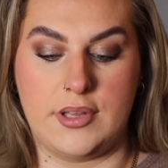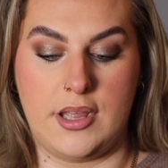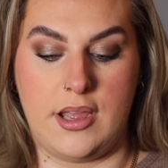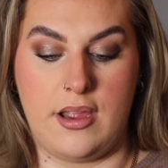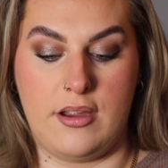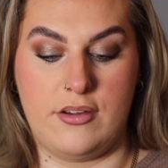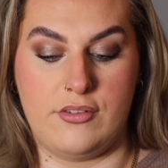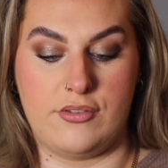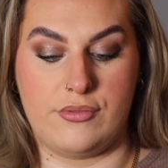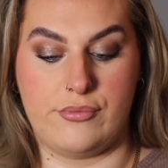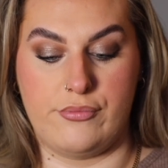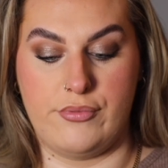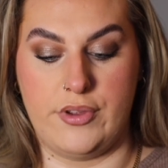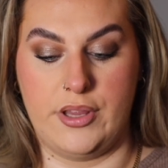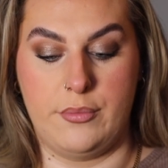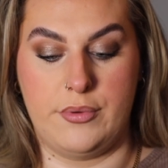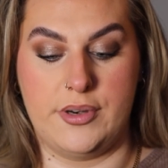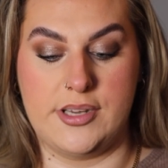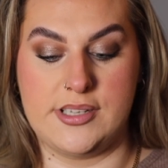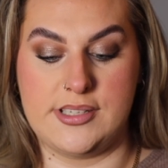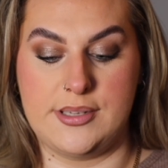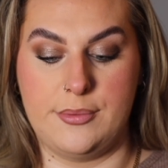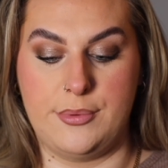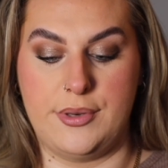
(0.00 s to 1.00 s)
I just really
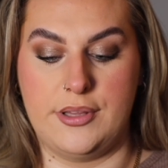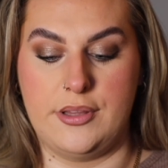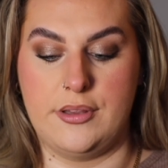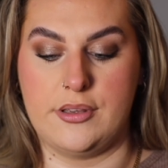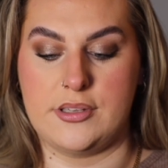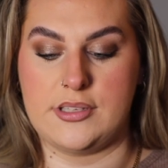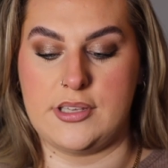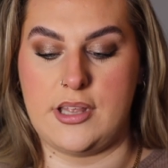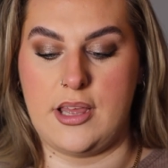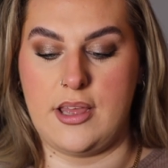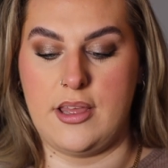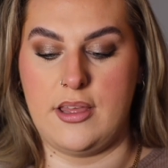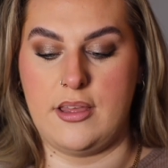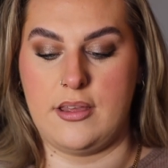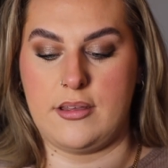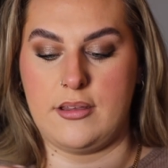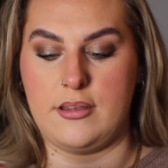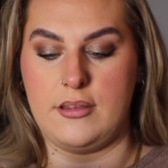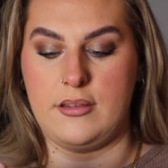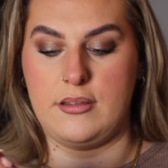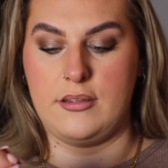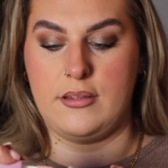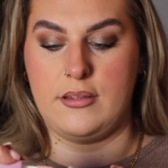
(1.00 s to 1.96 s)
want to see what it looks like.